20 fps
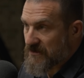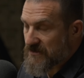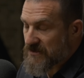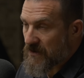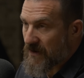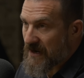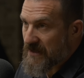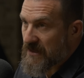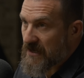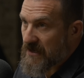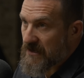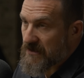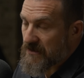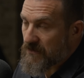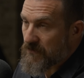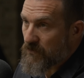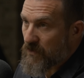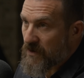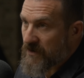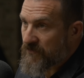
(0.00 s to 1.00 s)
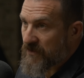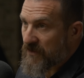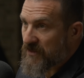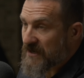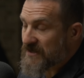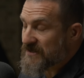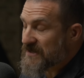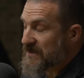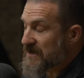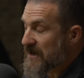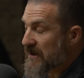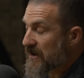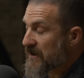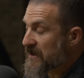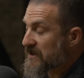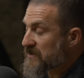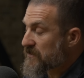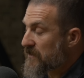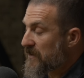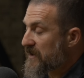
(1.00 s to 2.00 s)
So I think one of the things that Derek
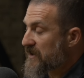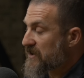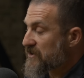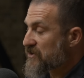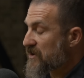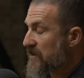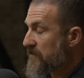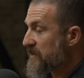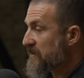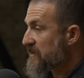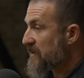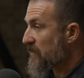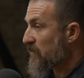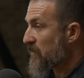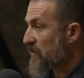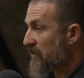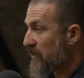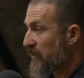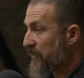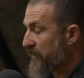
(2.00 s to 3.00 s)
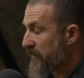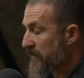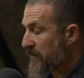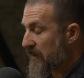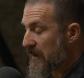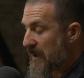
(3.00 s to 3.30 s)
has really contributed to the world,